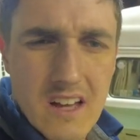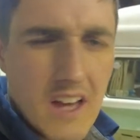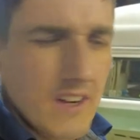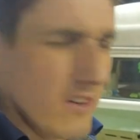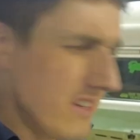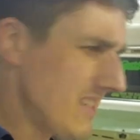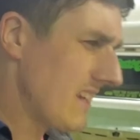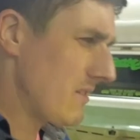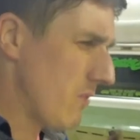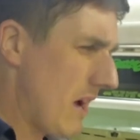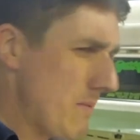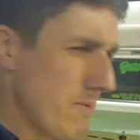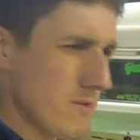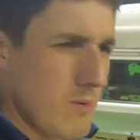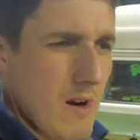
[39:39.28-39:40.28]
I know he said the
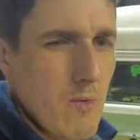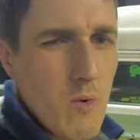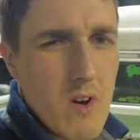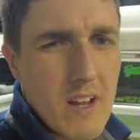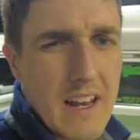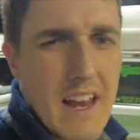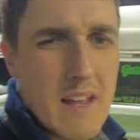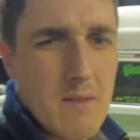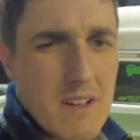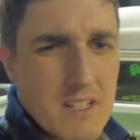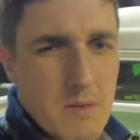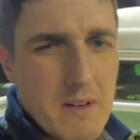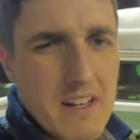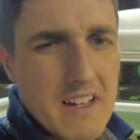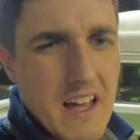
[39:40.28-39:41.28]
wipers weren't working anyway,
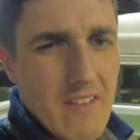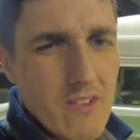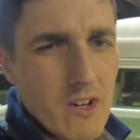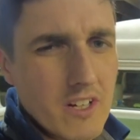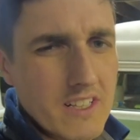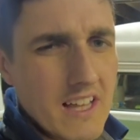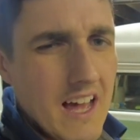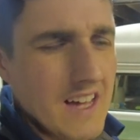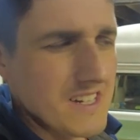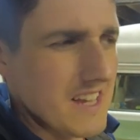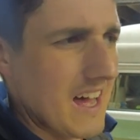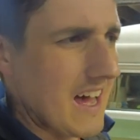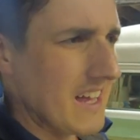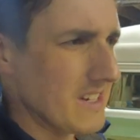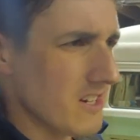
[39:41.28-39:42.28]
so we need to have a look at that.
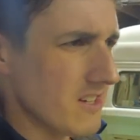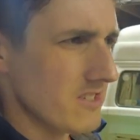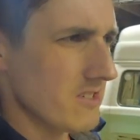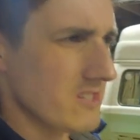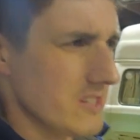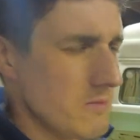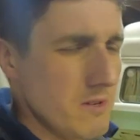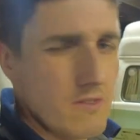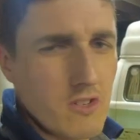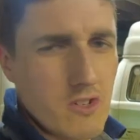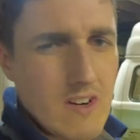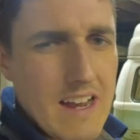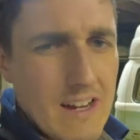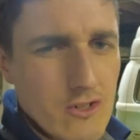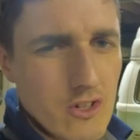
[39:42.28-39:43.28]
And uh, there's a couple of
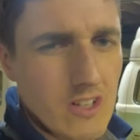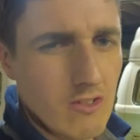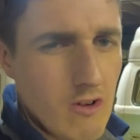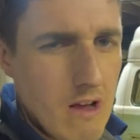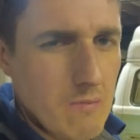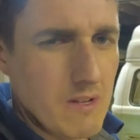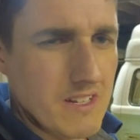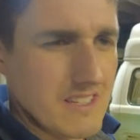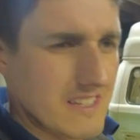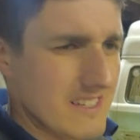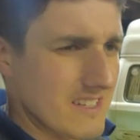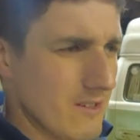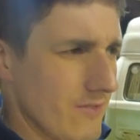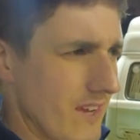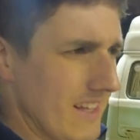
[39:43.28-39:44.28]
other electrical gremlins and
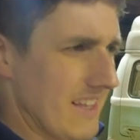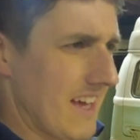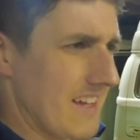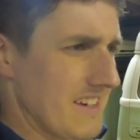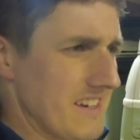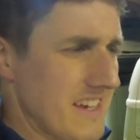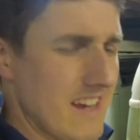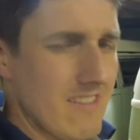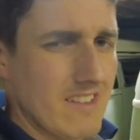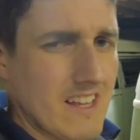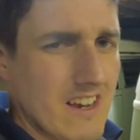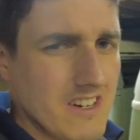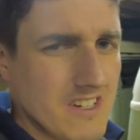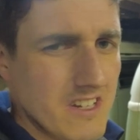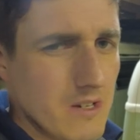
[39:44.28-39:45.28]
stuff like that here and
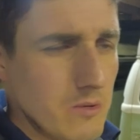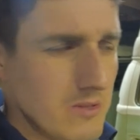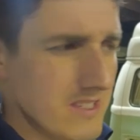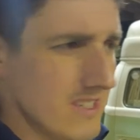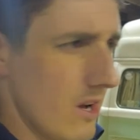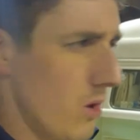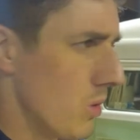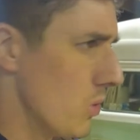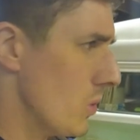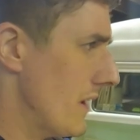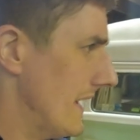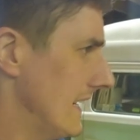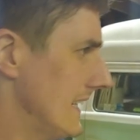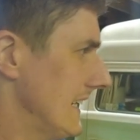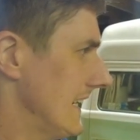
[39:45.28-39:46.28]
there too.
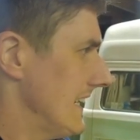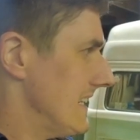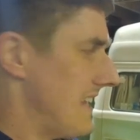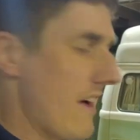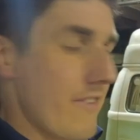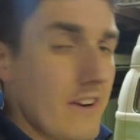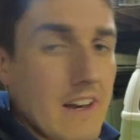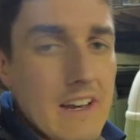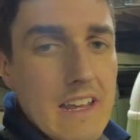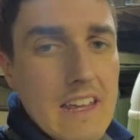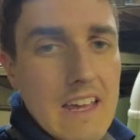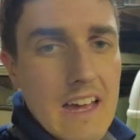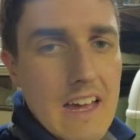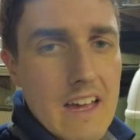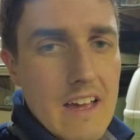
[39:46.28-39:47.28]
So
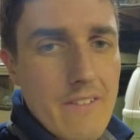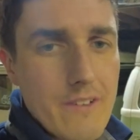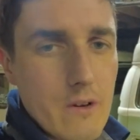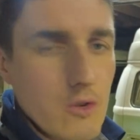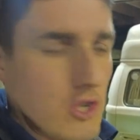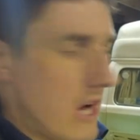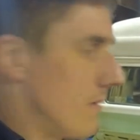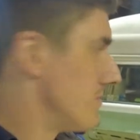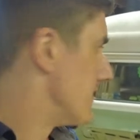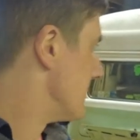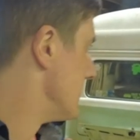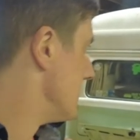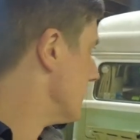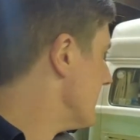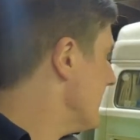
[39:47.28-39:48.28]
definitely uh, a few jobs to
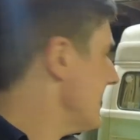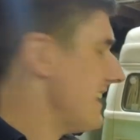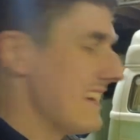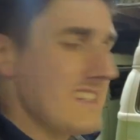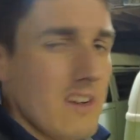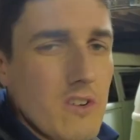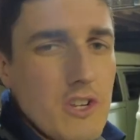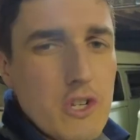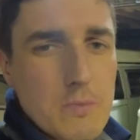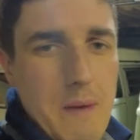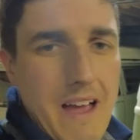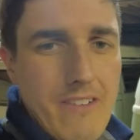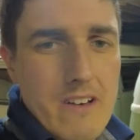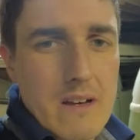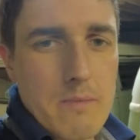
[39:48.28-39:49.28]
do. It's only just
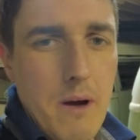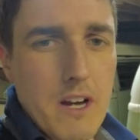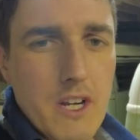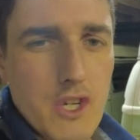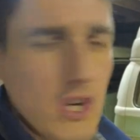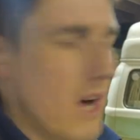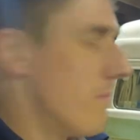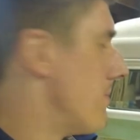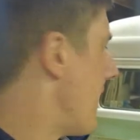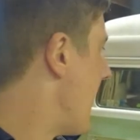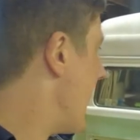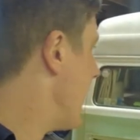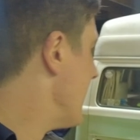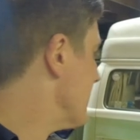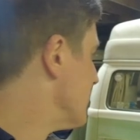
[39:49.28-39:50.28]
back from the body shop,
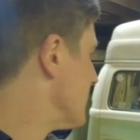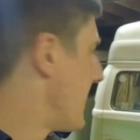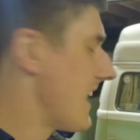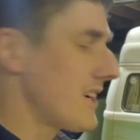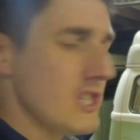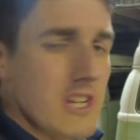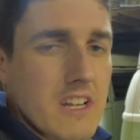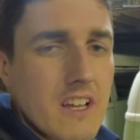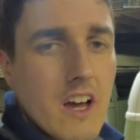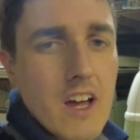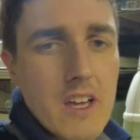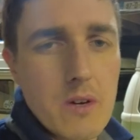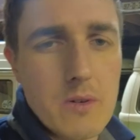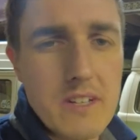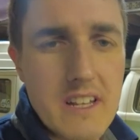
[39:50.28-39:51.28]
and actually, the
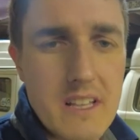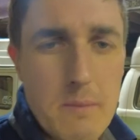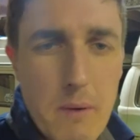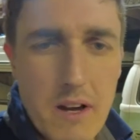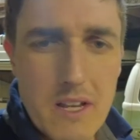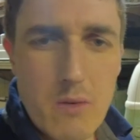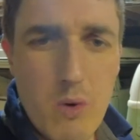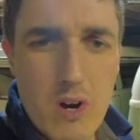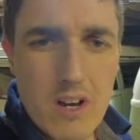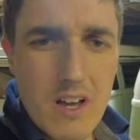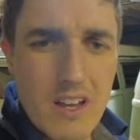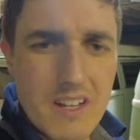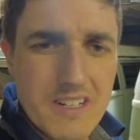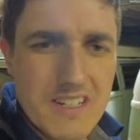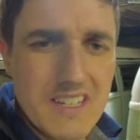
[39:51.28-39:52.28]
guy who did the body work
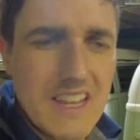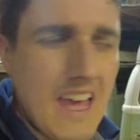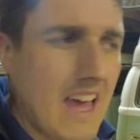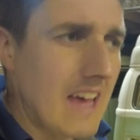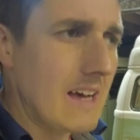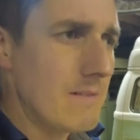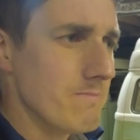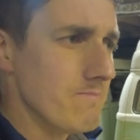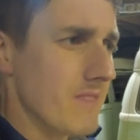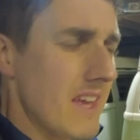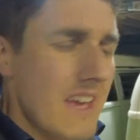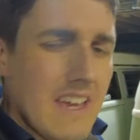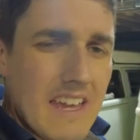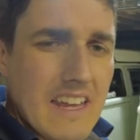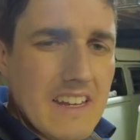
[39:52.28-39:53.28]
on it, um,
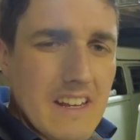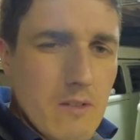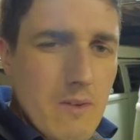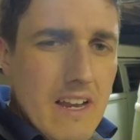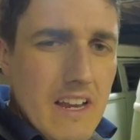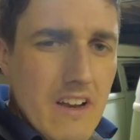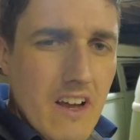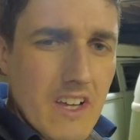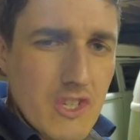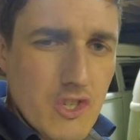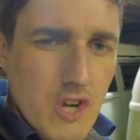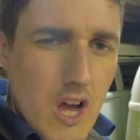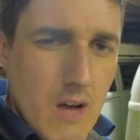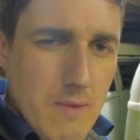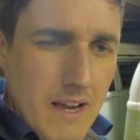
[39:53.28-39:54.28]
he did a really nice
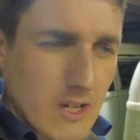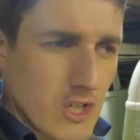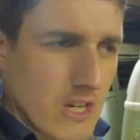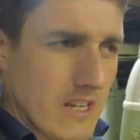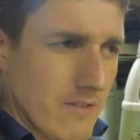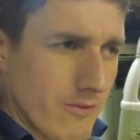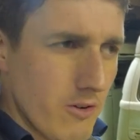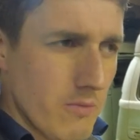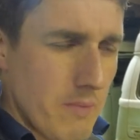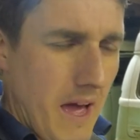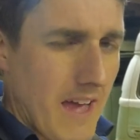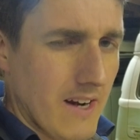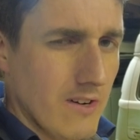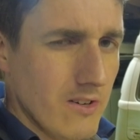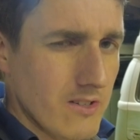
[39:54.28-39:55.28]
job. Actually, the front
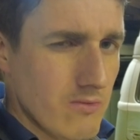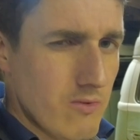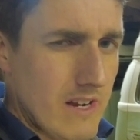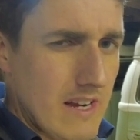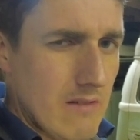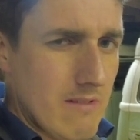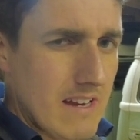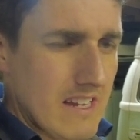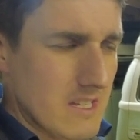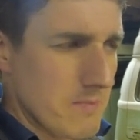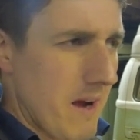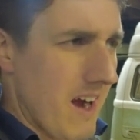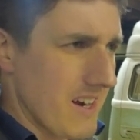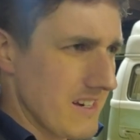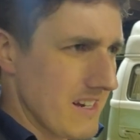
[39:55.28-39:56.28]
panel looks really, really
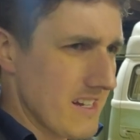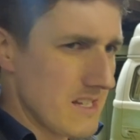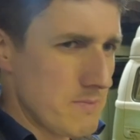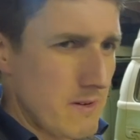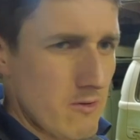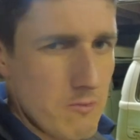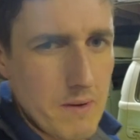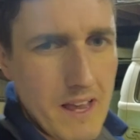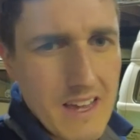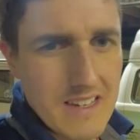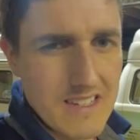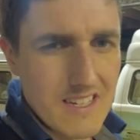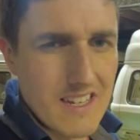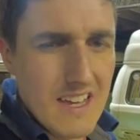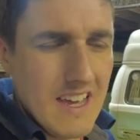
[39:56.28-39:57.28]
smart, and it has been
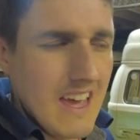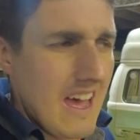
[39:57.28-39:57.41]
replaced.